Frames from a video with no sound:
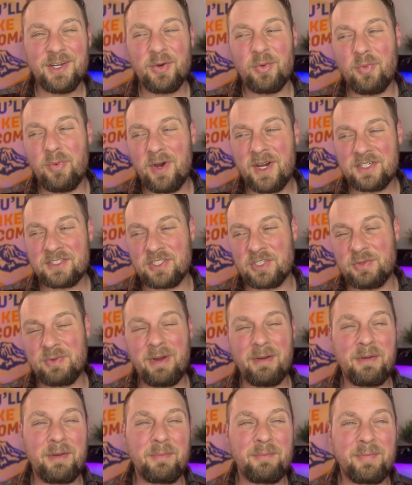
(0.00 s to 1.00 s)
Washington will
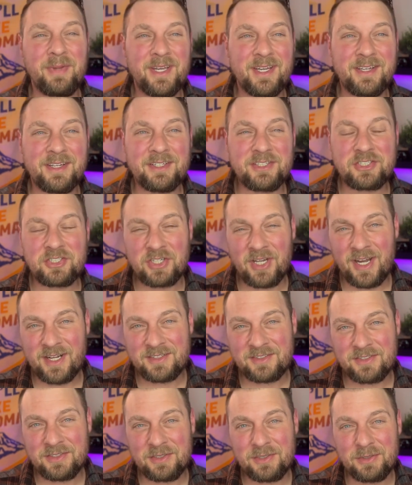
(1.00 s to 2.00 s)
probably be a big
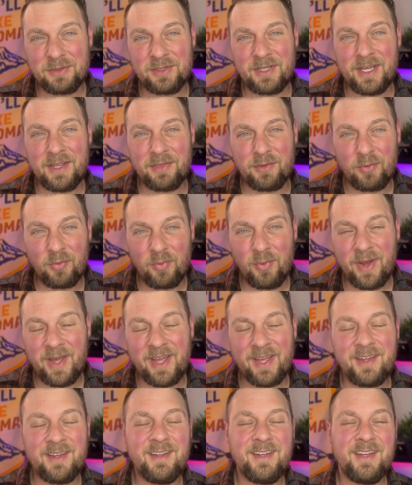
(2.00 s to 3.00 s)
shock to you in the
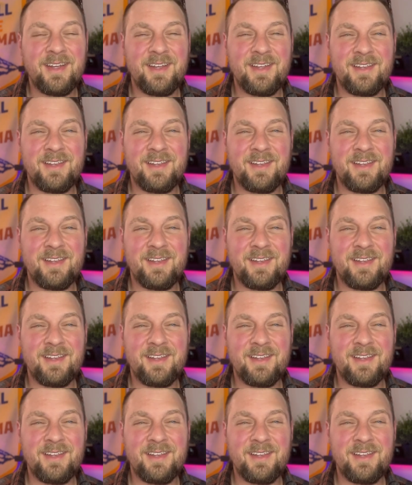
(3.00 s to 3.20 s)
way